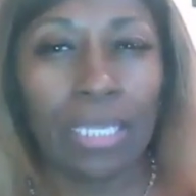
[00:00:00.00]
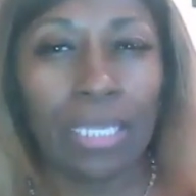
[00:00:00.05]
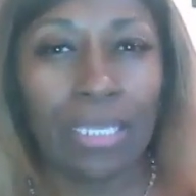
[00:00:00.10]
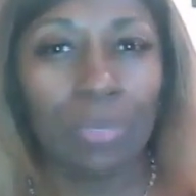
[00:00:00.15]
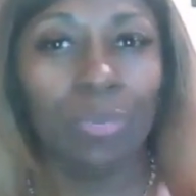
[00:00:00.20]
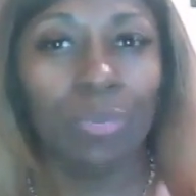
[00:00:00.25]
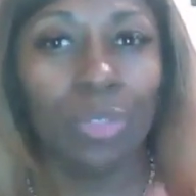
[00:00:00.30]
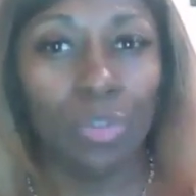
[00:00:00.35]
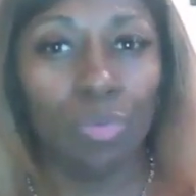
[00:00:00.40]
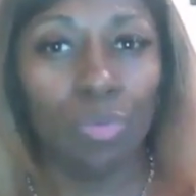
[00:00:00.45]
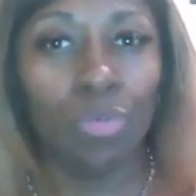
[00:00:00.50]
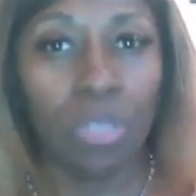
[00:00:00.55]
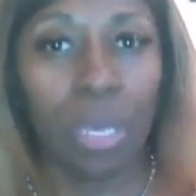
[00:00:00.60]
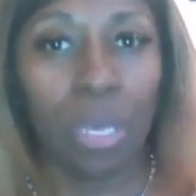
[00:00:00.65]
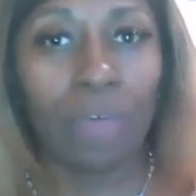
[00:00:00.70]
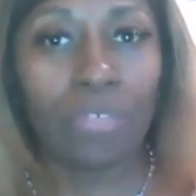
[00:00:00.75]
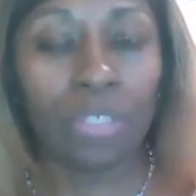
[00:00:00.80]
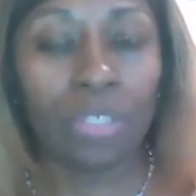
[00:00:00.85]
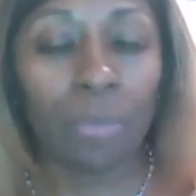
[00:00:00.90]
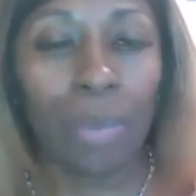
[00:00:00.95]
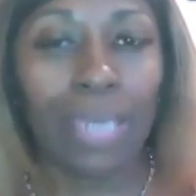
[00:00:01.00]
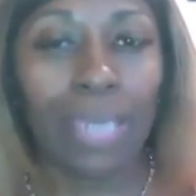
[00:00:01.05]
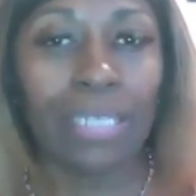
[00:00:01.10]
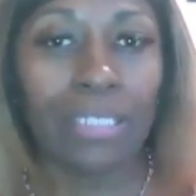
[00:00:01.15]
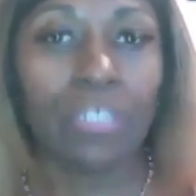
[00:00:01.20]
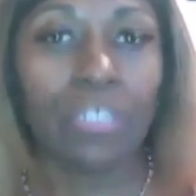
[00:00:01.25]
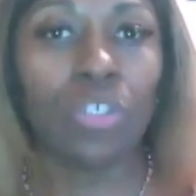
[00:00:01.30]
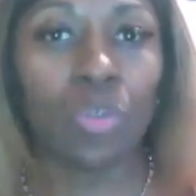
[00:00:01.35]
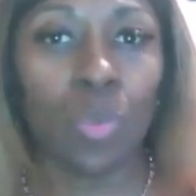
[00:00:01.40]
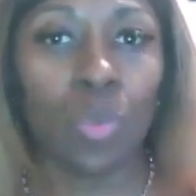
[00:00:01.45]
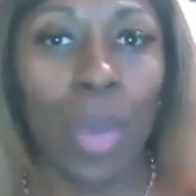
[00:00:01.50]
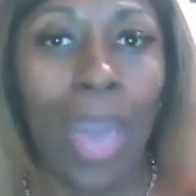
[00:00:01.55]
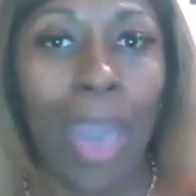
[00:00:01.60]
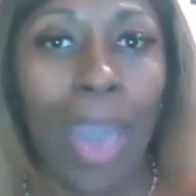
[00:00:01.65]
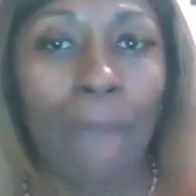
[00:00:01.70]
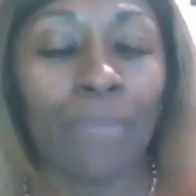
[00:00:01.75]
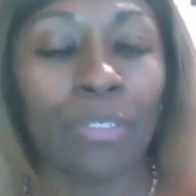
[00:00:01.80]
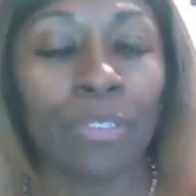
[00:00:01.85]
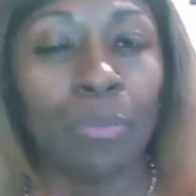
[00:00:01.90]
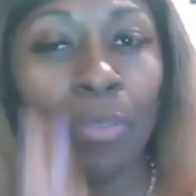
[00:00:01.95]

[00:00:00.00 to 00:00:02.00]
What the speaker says: that when you love somebody, this is what happens.